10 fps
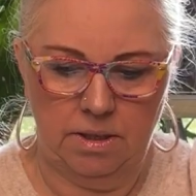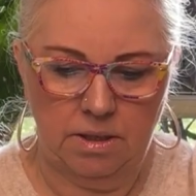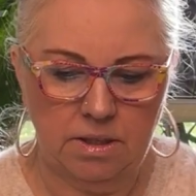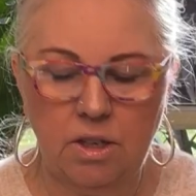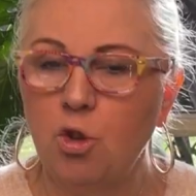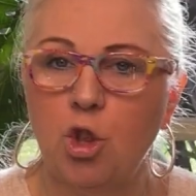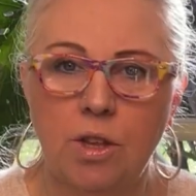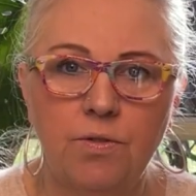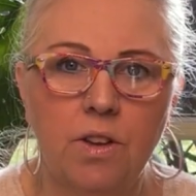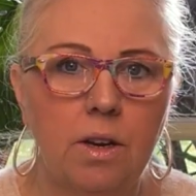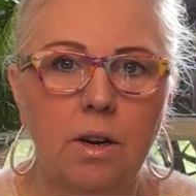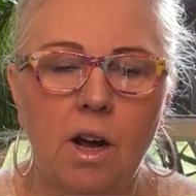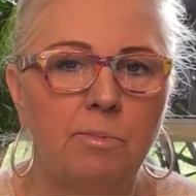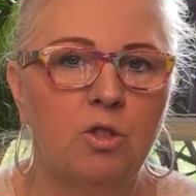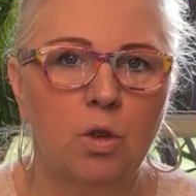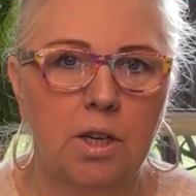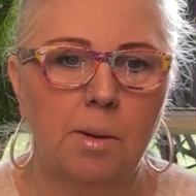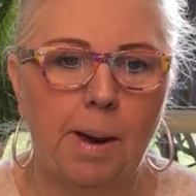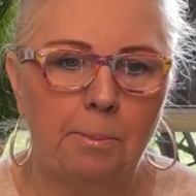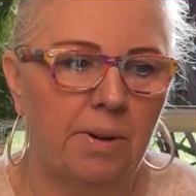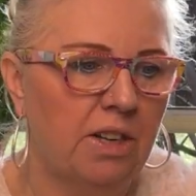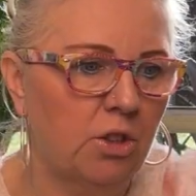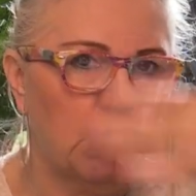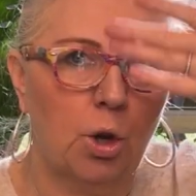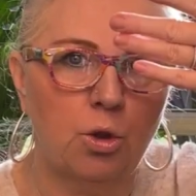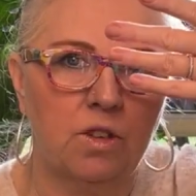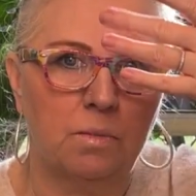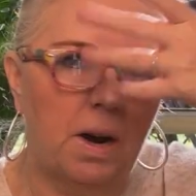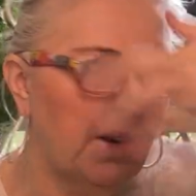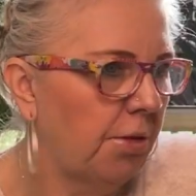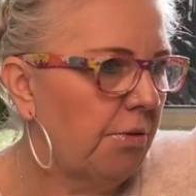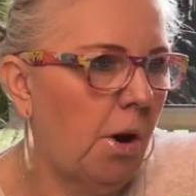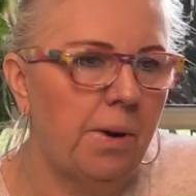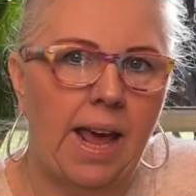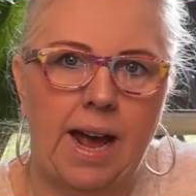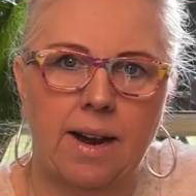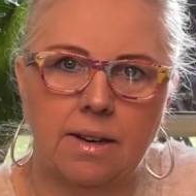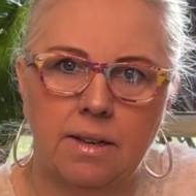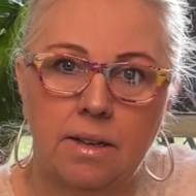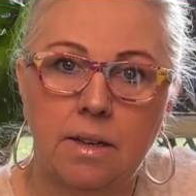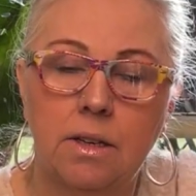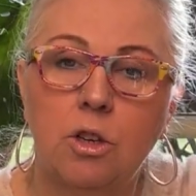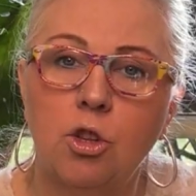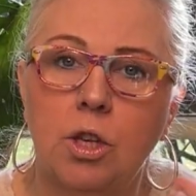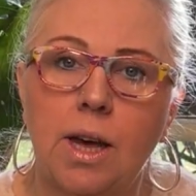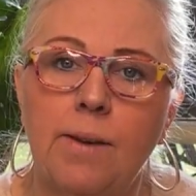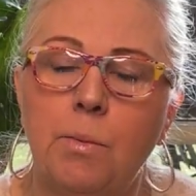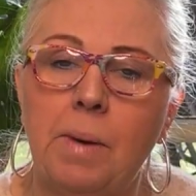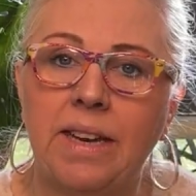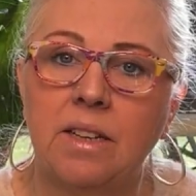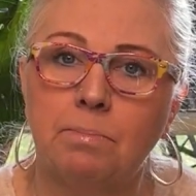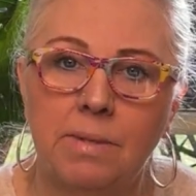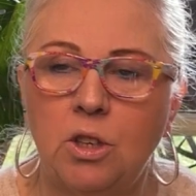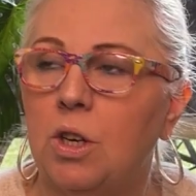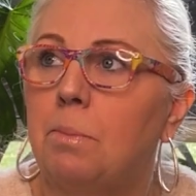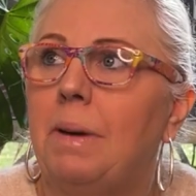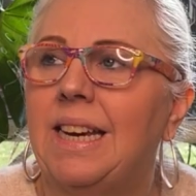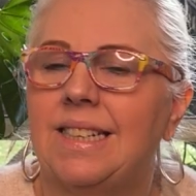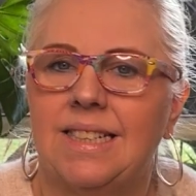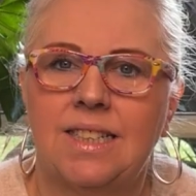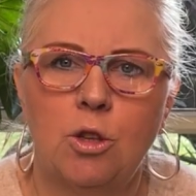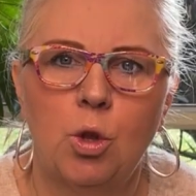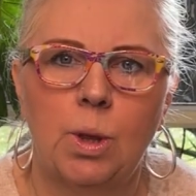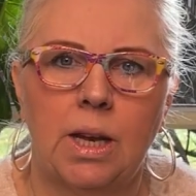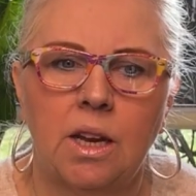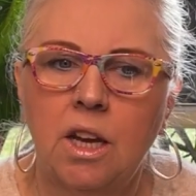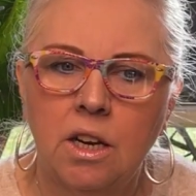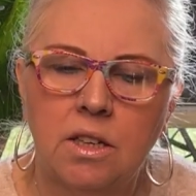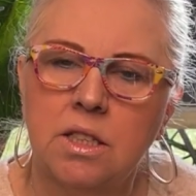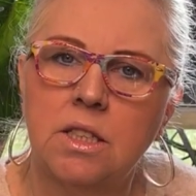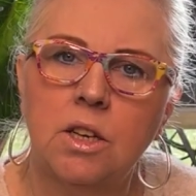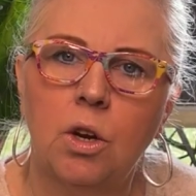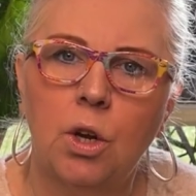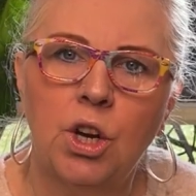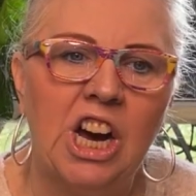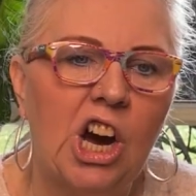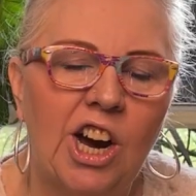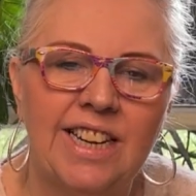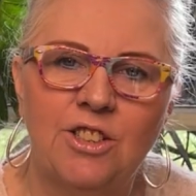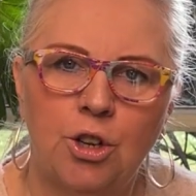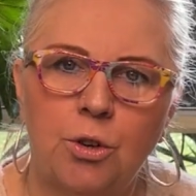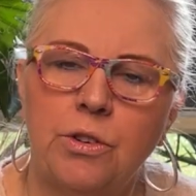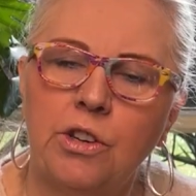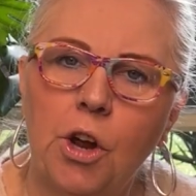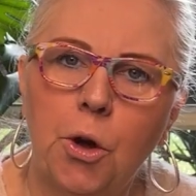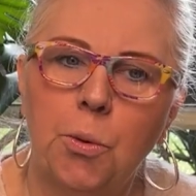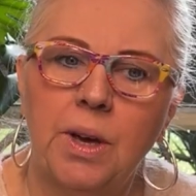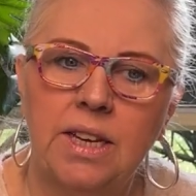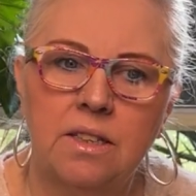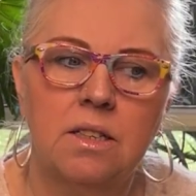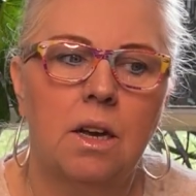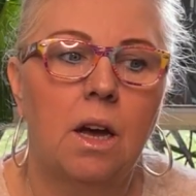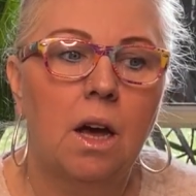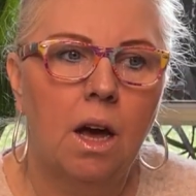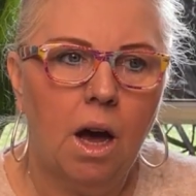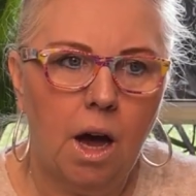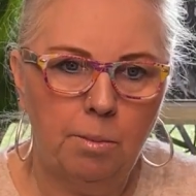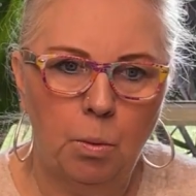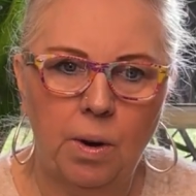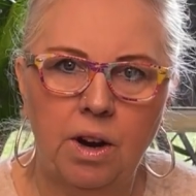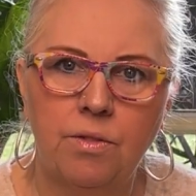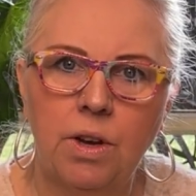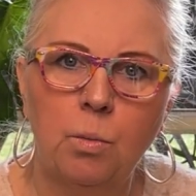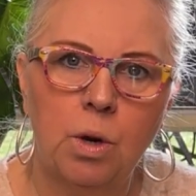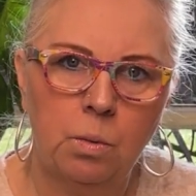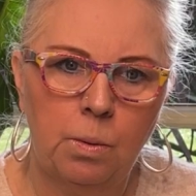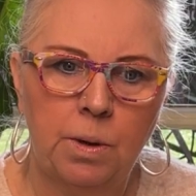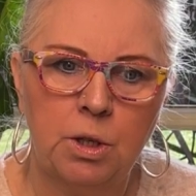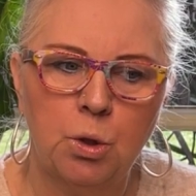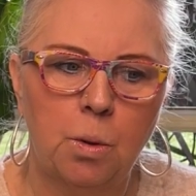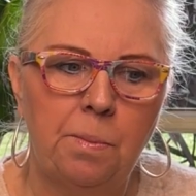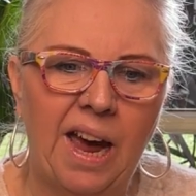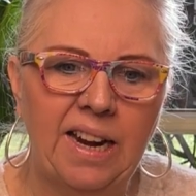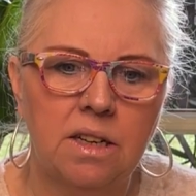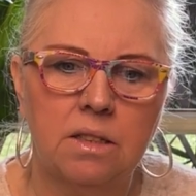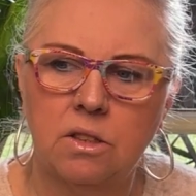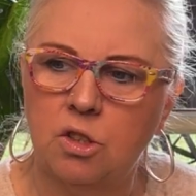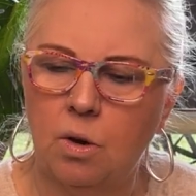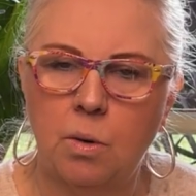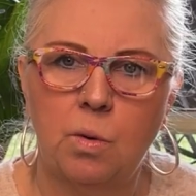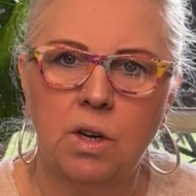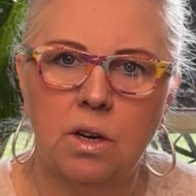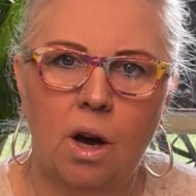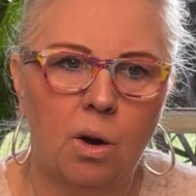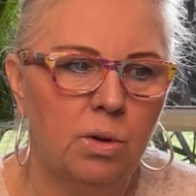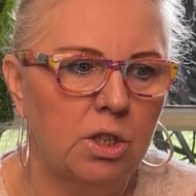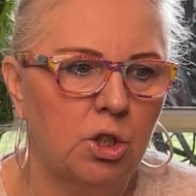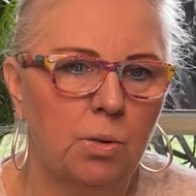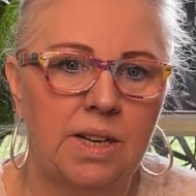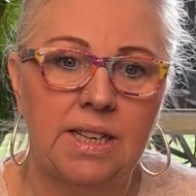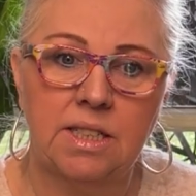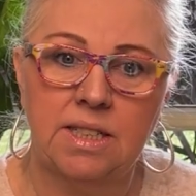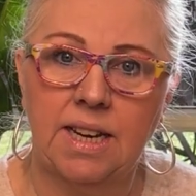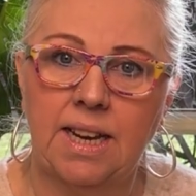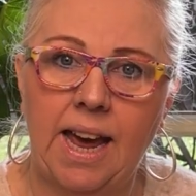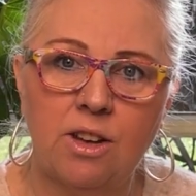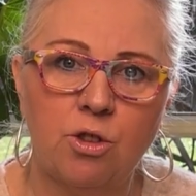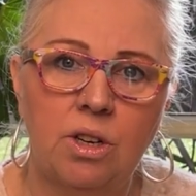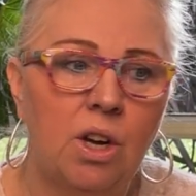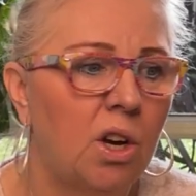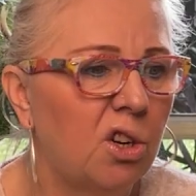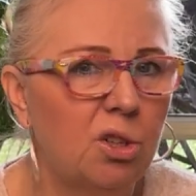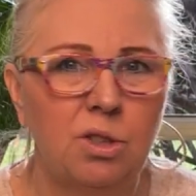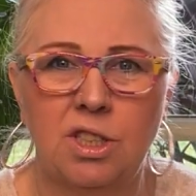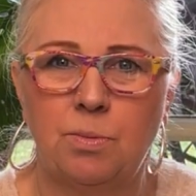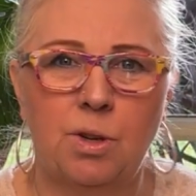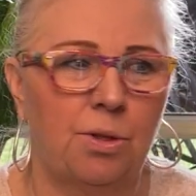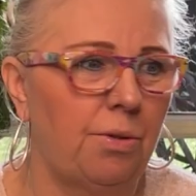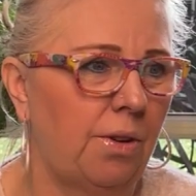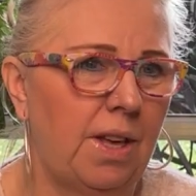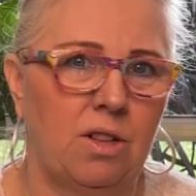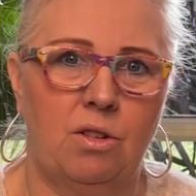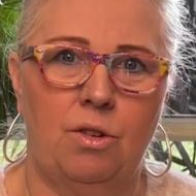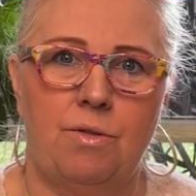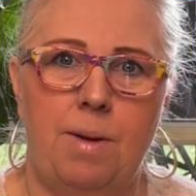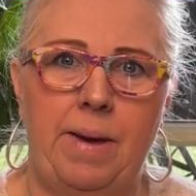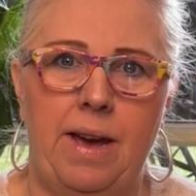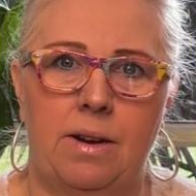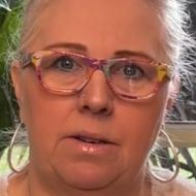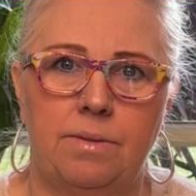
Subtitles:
So shift it. I'm talking about bring it to the conscious mind and throw it out, because you can make a decision then, because it's no longer I don't know. It's I'm aware of it. What do I want to do about it? Do I want to hold it? Do I need to take action? Or do I just want to throw that crap out?